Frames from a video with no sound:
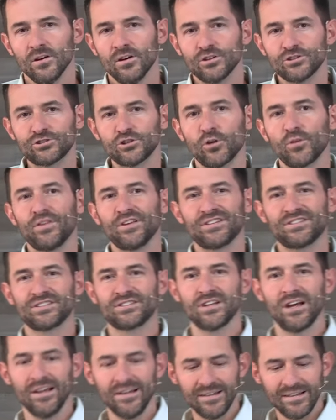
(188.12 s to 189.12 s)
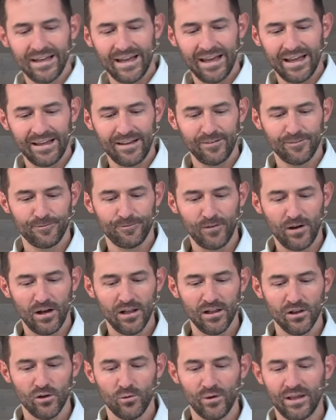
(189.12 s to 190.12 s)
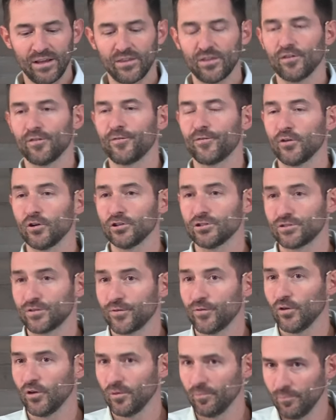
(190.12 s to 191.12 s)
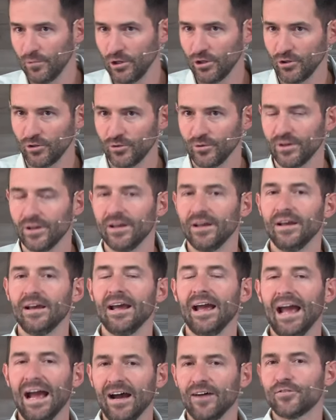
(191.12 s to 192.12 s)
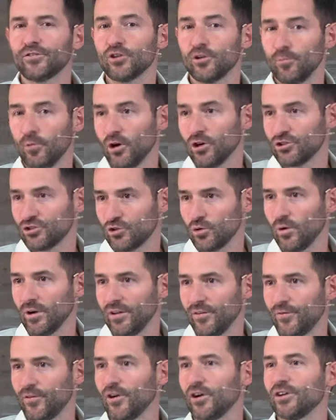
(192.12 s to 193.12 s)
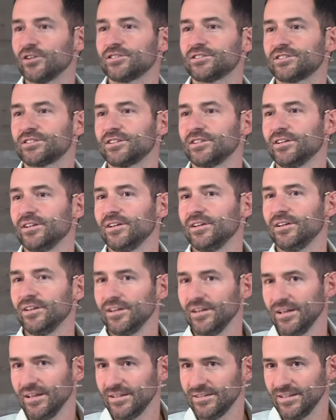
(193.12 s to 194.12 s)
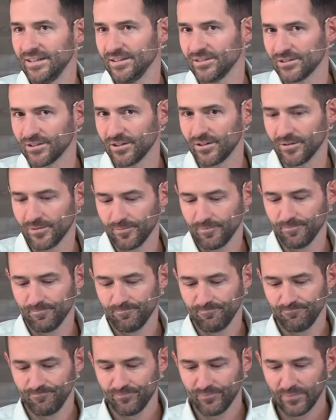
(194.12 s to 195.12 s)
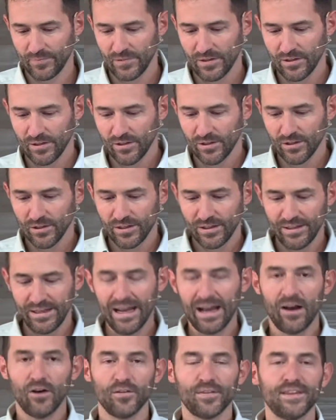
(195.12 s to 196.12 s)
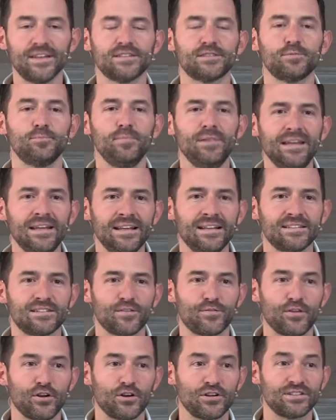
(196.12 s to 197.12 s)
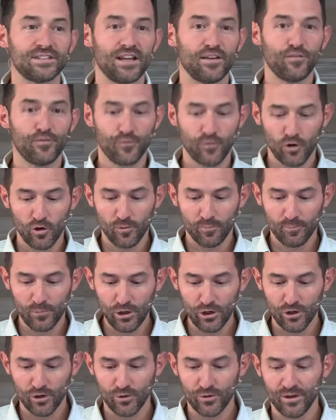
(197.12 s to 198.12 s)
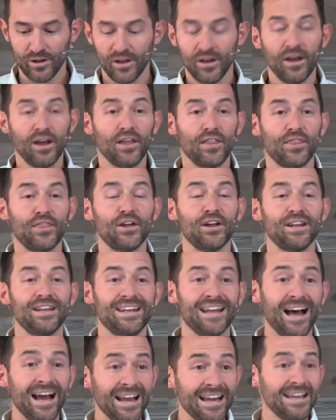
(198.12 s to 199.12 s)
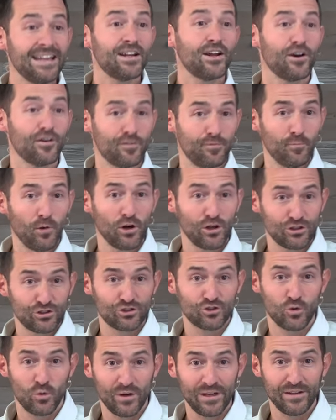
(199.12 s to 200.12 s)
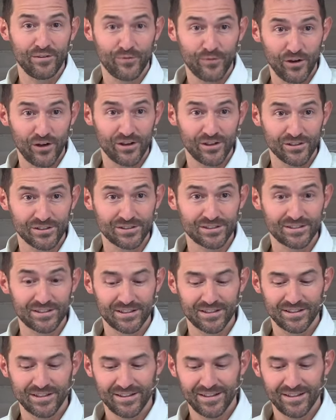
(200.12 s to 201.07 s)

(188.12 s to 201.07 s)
So the Sunday following the first full moon after March 21st is Easter. Now, this means if there is a full moon the night of March 21st,